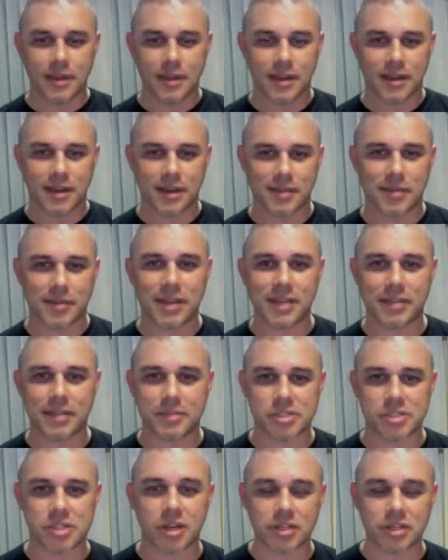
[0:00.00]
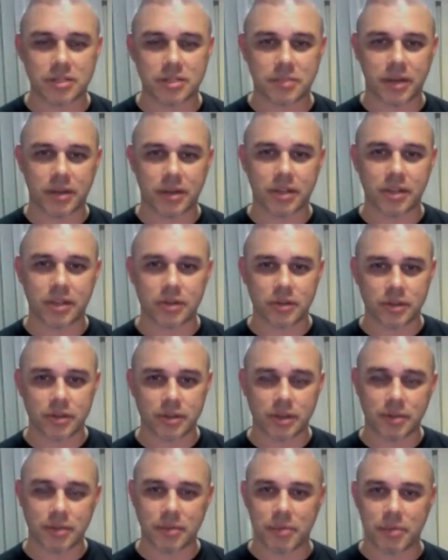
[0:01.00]
Hi, my name is Dr. Barry
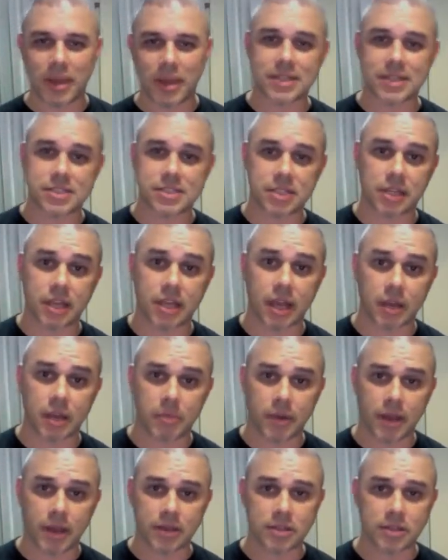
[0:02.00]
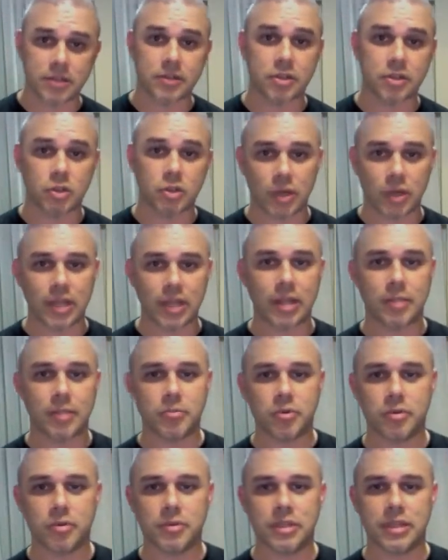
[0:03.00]
Cluner. I'm a practicing chiropractor in Kuala
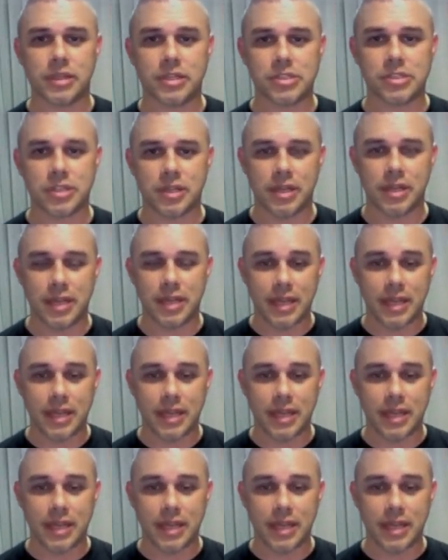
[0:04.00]
Lumpur, Malaysia,